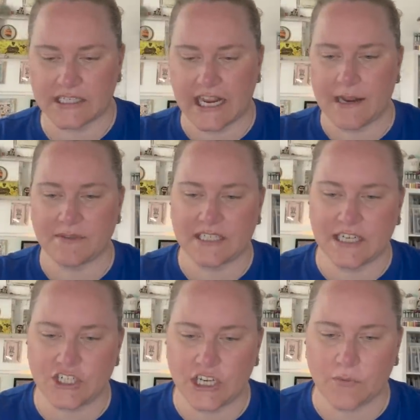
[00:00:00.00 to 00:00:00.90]
and I'm
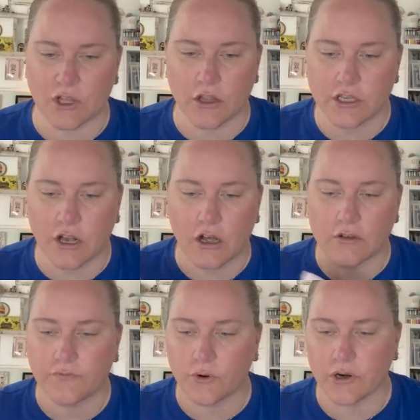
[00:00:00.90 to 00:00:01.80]
stitching it with all the
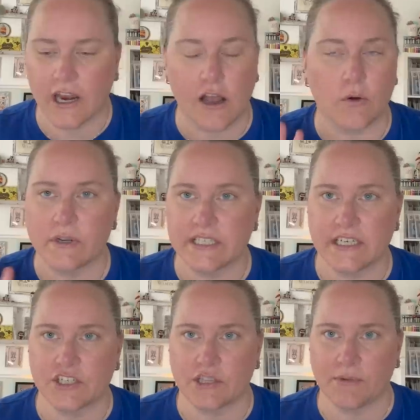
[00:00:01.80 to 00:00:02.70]
called for. I always
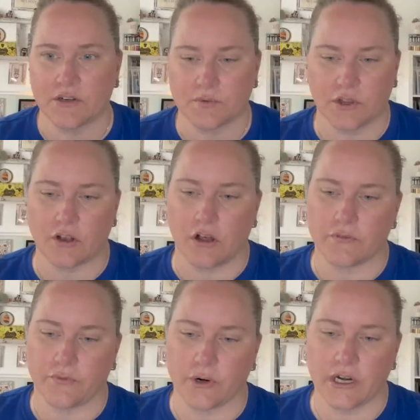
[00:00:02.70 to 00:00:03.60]
stitch the Miras with the
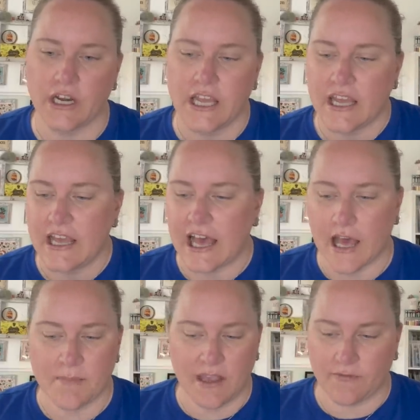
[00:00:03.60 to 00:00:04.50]
called for,
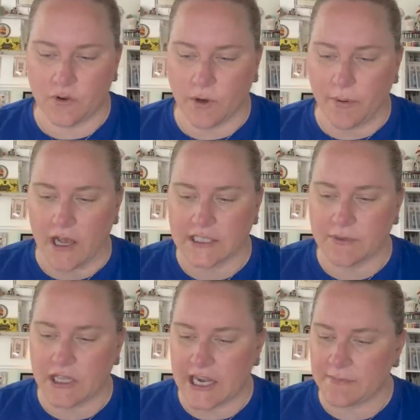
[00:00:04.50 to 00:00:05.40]
if and where
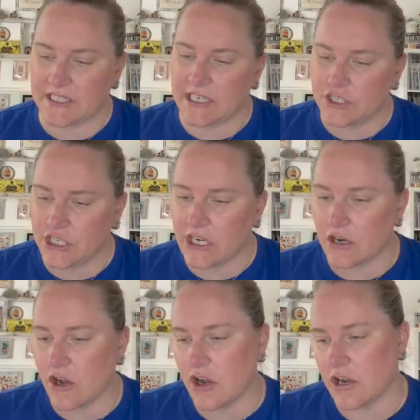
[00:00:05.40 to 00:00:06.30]
possible. And I'm stitching it
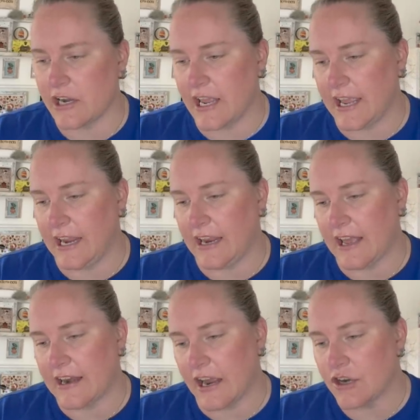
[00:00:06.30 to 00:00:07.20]
on
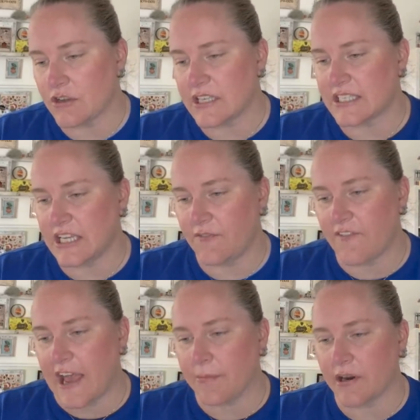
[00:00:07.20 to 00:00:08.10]
an Under the Sea
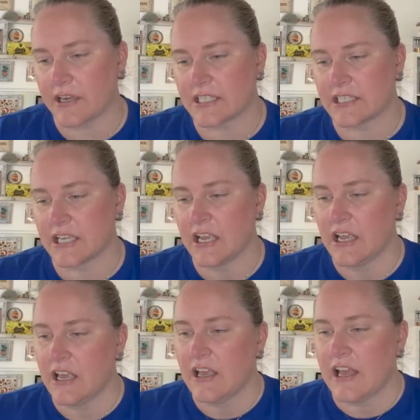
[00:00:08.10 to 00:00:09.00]
Fabrics
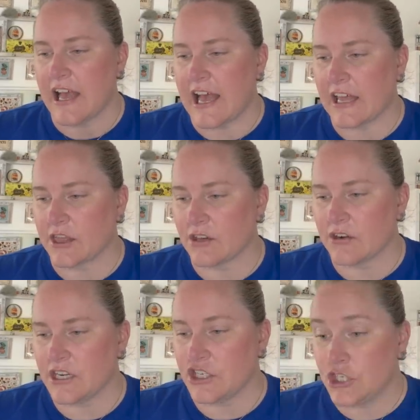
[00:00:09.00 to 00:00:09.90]

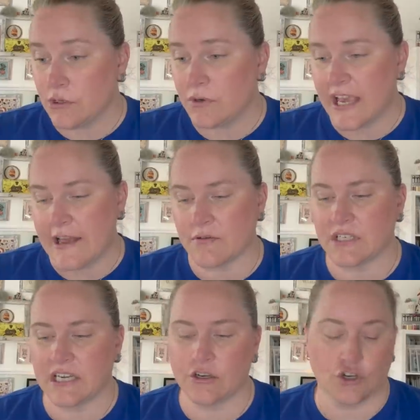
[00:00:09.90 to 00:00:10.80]
32
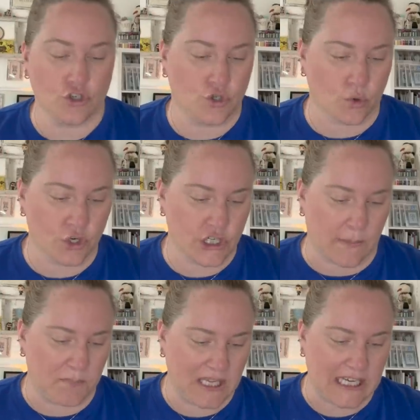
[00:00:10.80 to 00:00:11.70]
count in
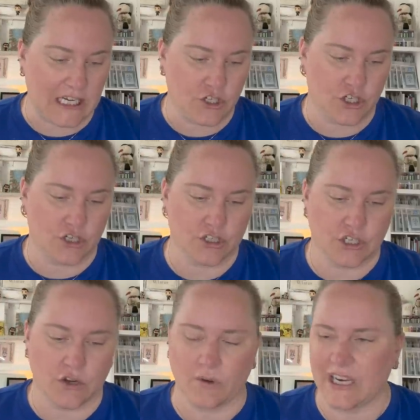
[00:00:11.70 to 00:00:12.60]
Georgia Peach.
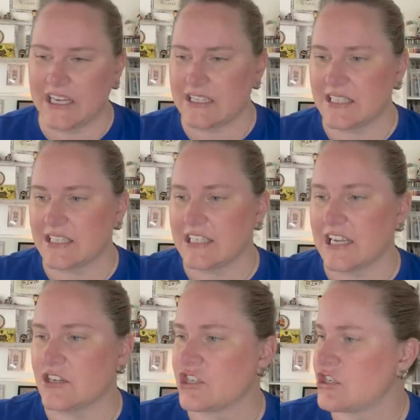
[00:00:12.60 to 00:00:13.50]
So it is
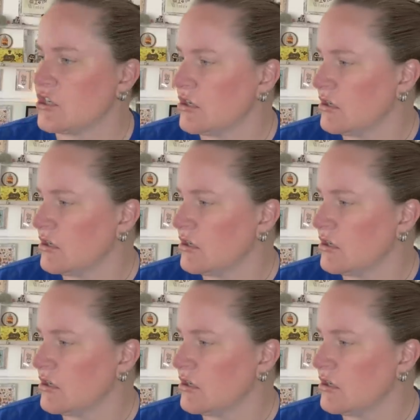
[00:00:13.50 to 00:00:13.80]
stitched